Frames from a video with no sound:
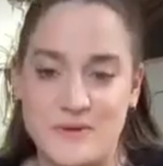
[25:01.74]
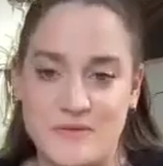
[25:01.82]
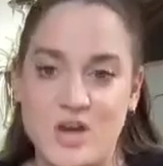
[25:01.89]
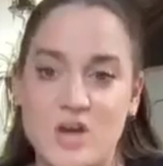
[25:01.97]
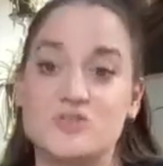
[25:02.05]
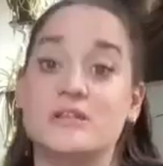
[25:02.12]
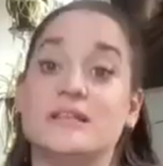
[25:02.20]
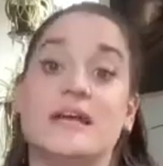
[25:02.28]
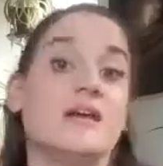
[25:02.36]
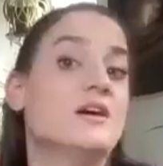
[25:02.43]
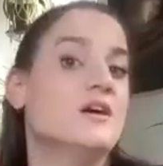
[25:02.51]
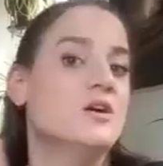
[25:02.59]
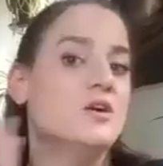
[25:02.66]
SPF 100, like
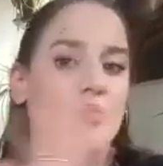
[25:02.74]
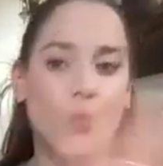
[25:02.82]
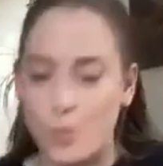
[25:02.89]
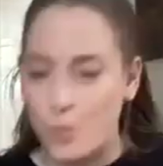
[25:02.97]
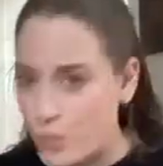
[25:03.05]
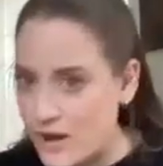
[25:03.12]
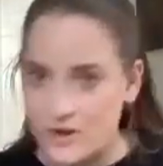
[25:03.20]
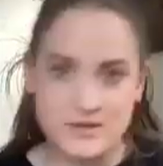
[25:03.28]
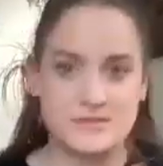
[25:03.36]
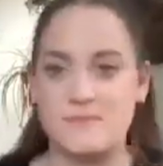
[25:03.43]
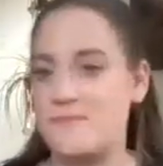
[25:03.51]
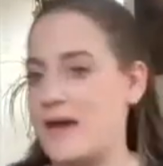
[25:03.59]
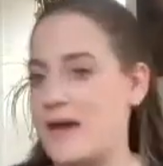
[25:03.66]
where
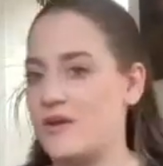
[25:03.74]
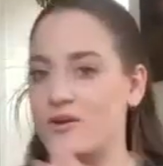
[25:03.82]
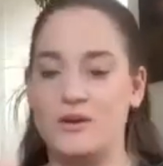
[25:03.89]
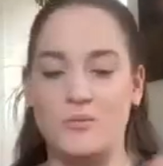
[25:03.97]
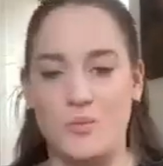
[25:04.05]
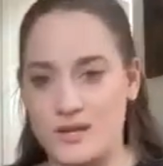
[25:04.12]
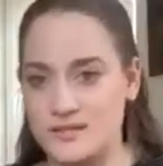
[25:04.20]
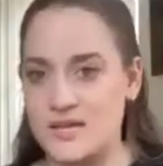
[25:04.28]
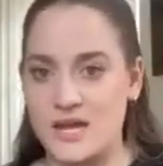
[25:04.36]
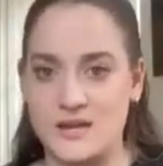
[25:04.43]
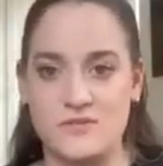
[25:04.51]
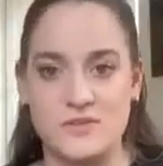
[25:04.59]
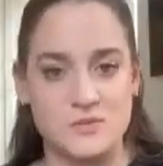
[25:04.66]
does it matter and what's
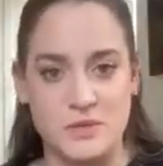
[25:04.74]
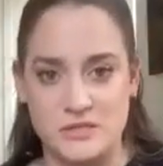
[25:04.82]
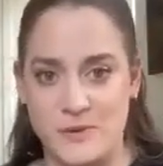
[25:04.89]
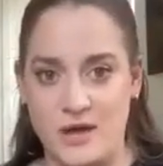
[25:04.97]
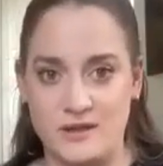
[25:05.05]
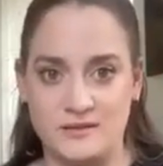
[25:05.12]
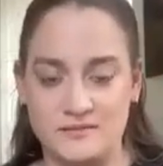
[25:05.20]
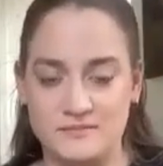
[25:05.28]
kind of the sweet spot?